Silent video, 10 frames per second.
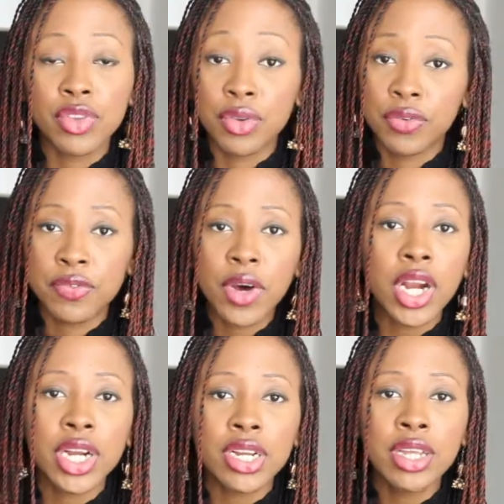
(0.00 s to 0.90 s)
so
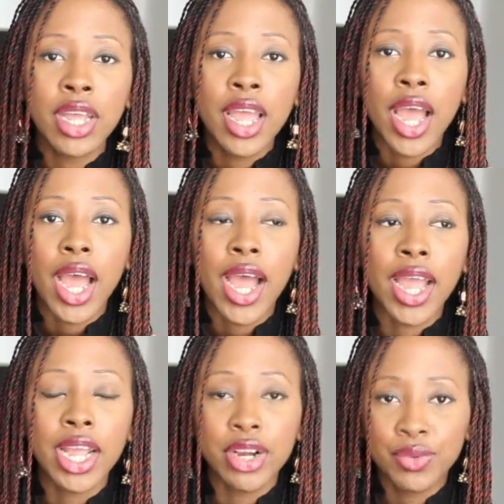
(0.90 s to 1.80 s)
far
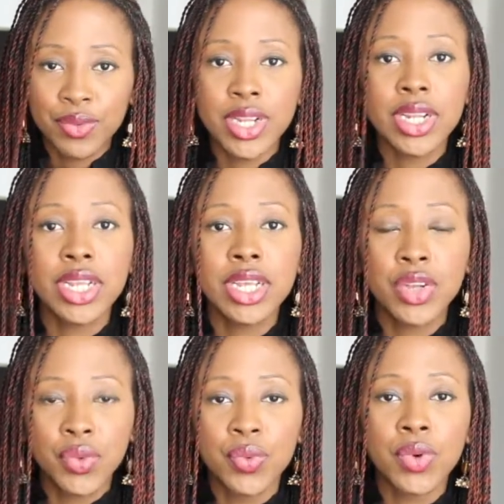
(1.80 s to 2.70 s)
I
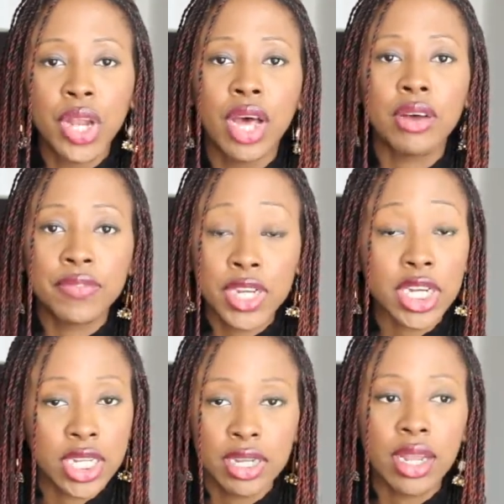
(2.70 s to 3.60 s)
really do love
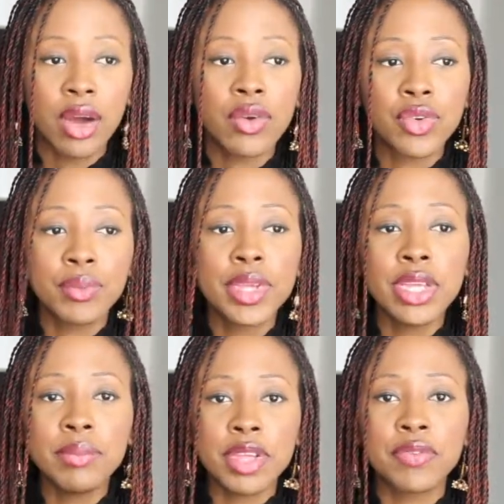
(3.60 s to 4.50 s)
fishnet now to
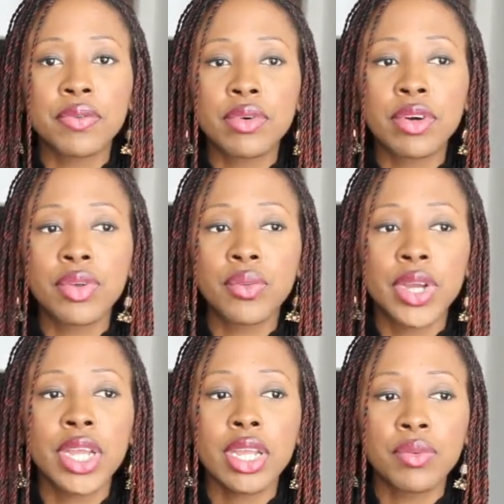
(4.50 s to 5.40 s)
me before the
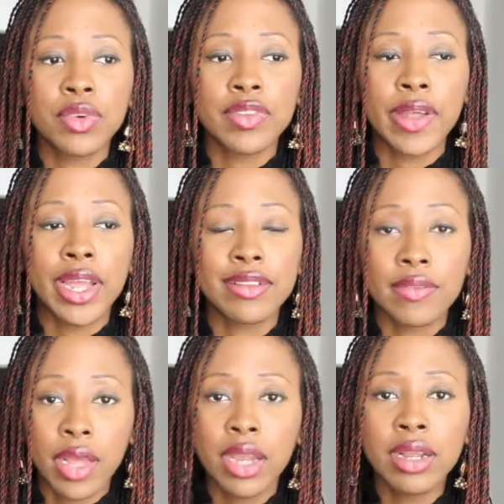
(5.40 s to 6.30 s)
way it was like
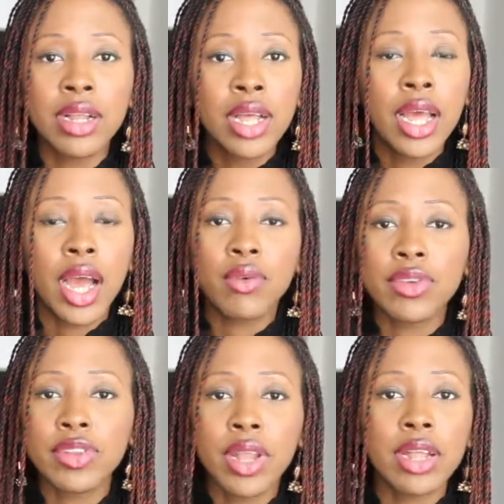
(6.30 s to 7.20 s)
style I
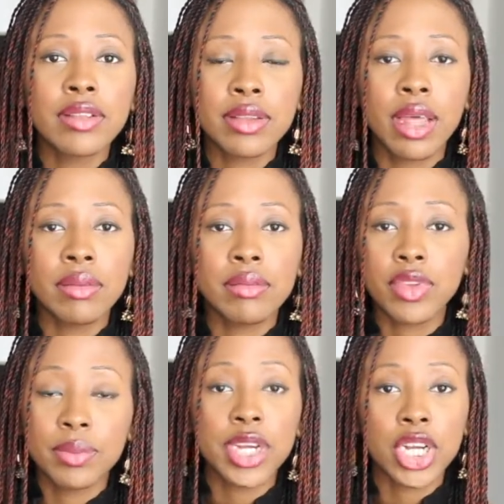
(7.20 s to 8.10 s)
was not
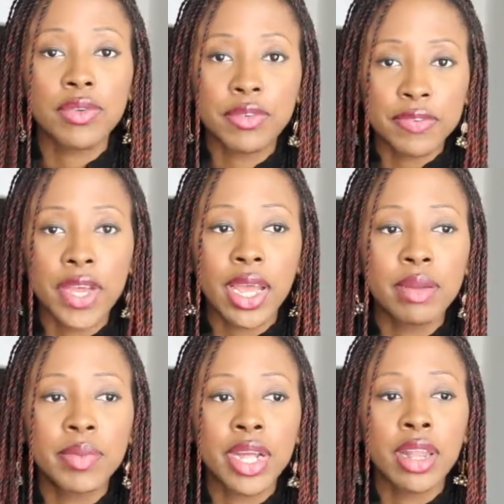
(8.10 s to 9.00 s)
so much of a
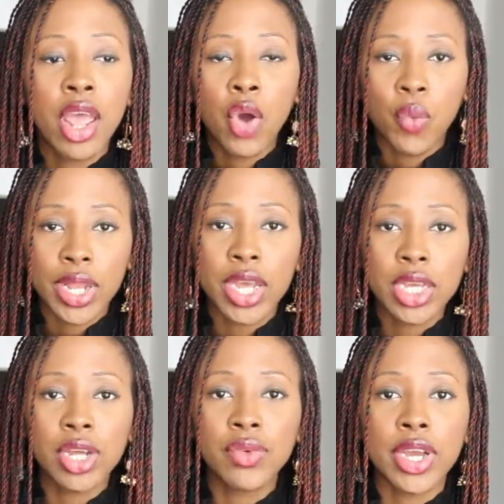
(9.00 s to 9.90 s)
fan but when
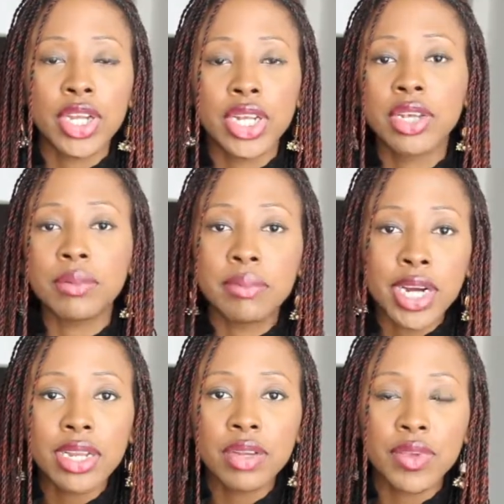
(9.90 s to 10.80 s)
I got to actually
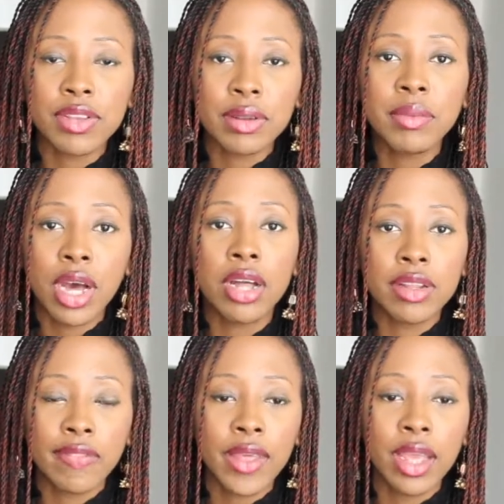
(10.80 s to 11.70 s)
combine it with some
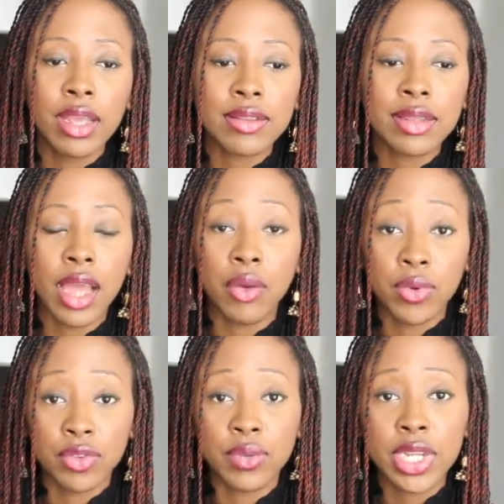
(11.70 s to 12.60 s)
other things I
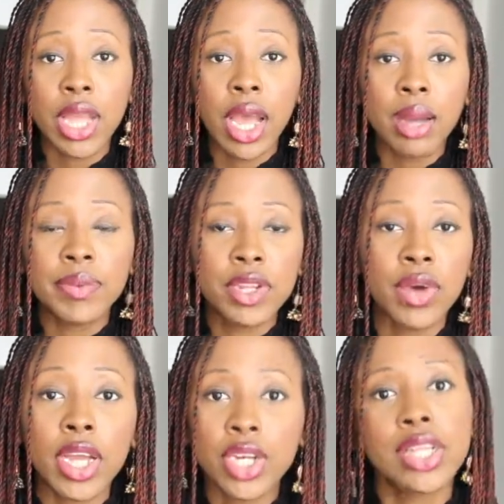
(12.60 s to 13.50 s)
was really happy to
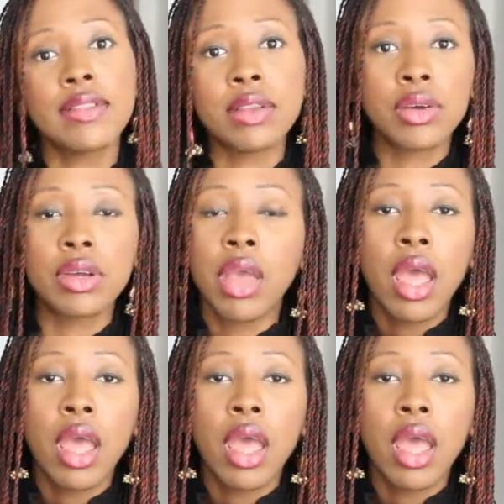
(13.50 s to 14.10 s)
actually see the